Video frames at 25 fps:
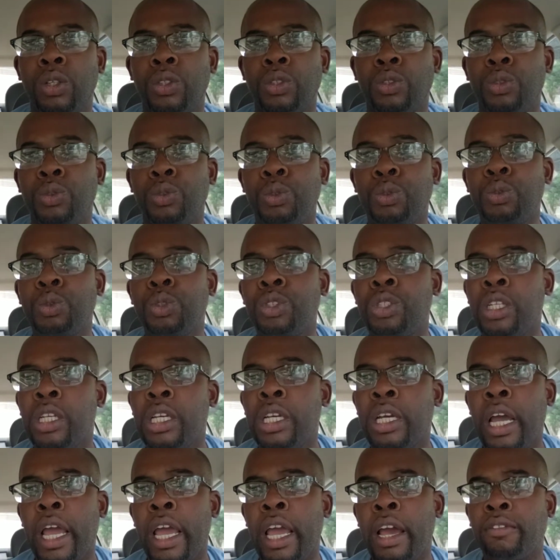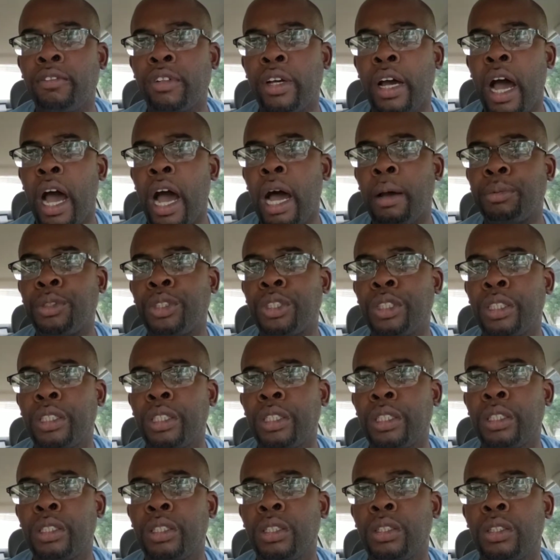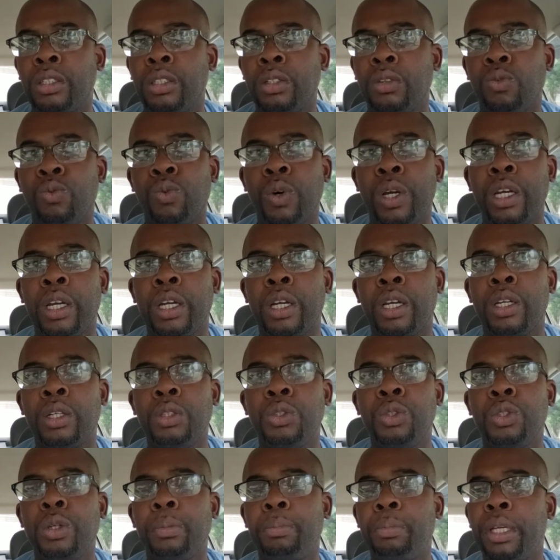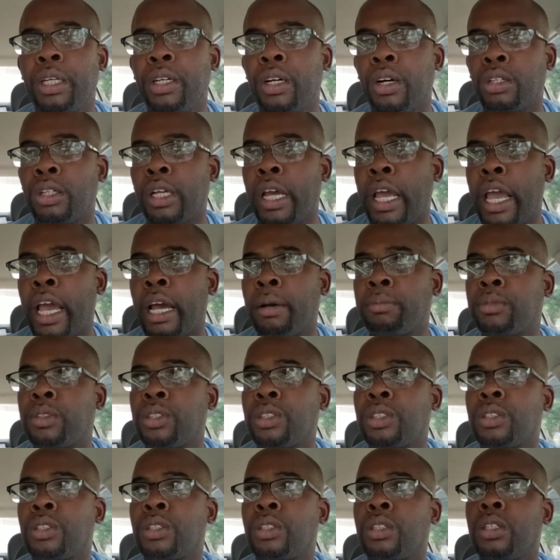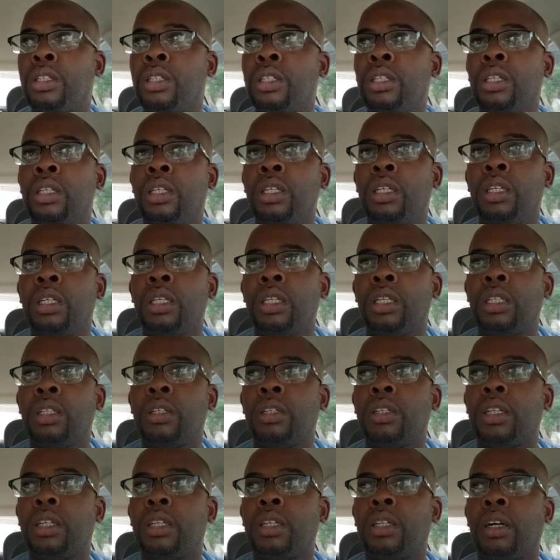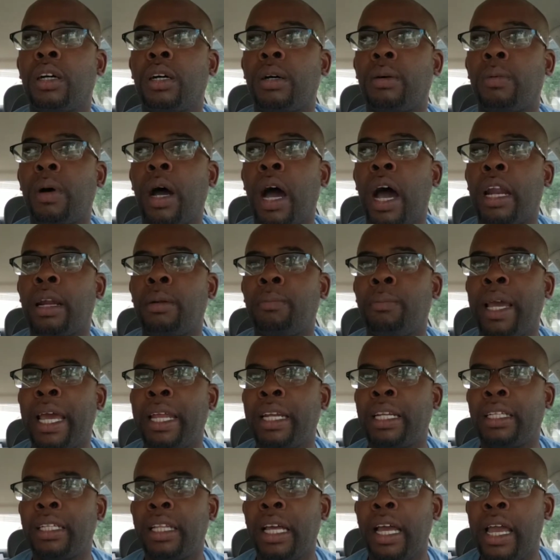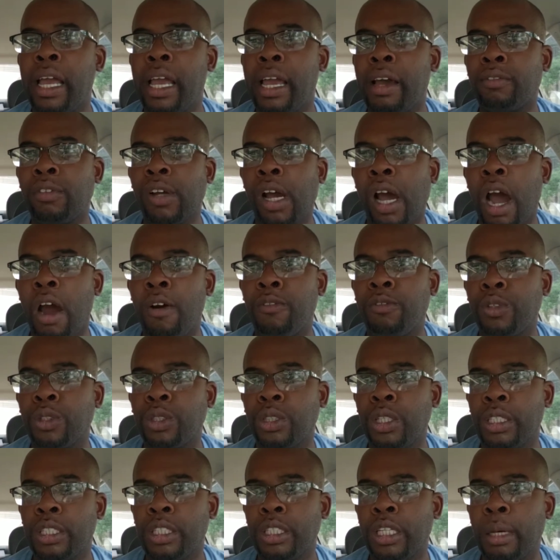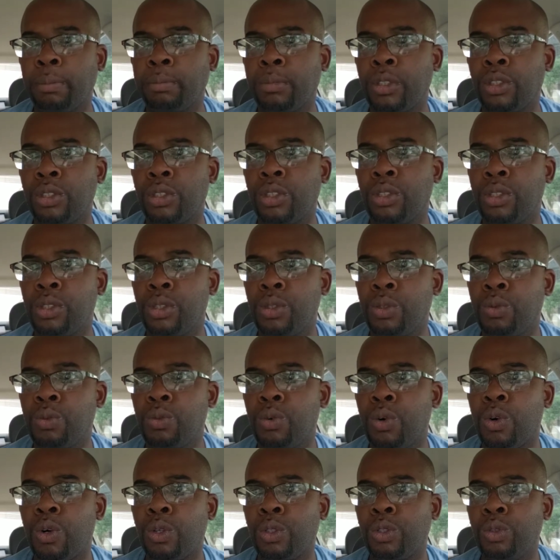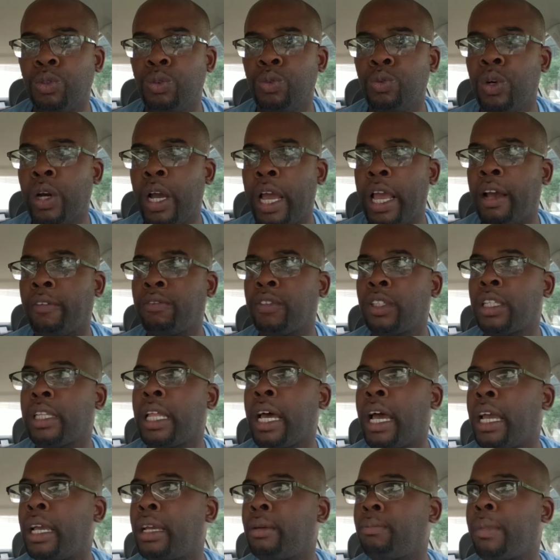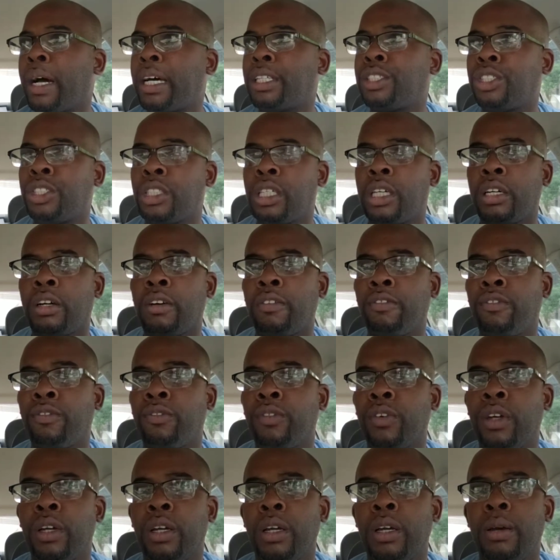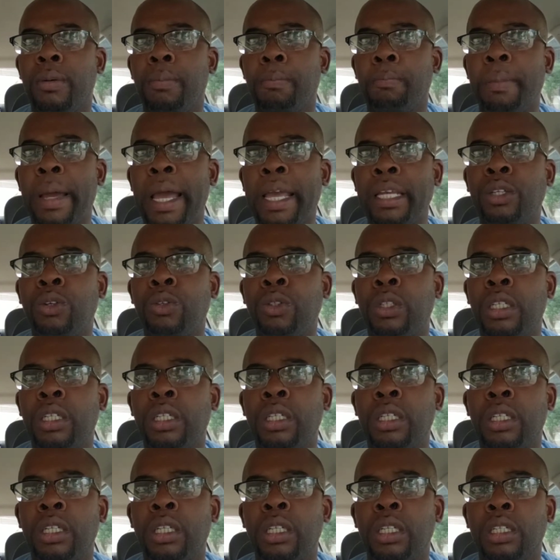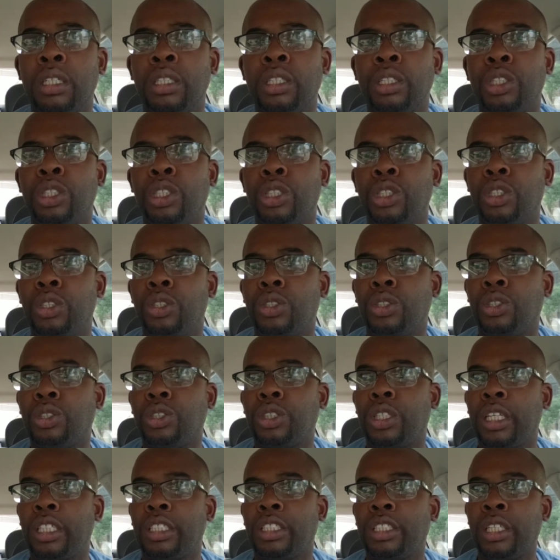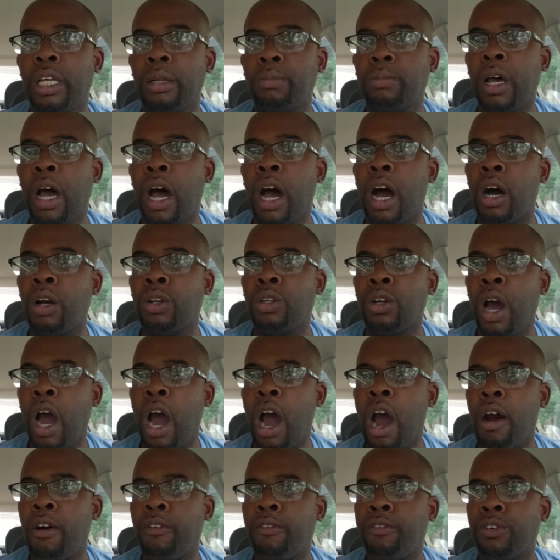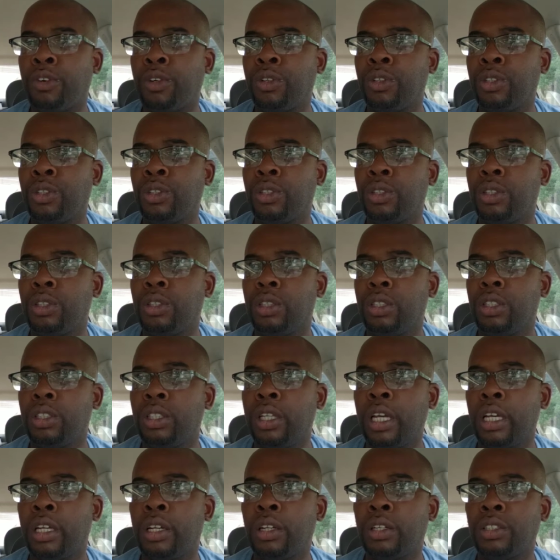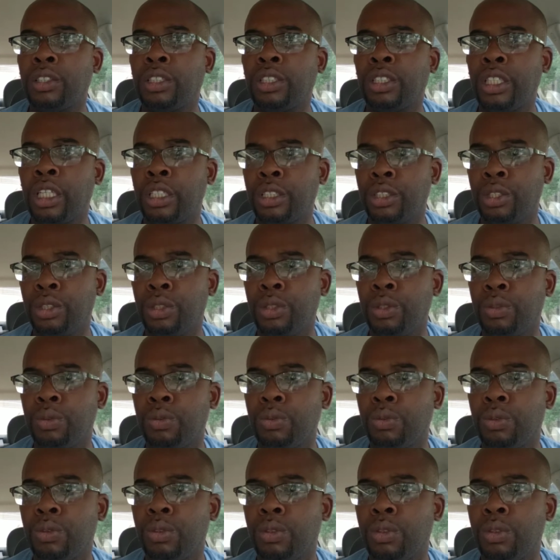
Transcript: do you still have the option where you can pick on the app to um, automatically have the offers accepted to you, or do you have to like myself manually accept all your offers that are sent to you?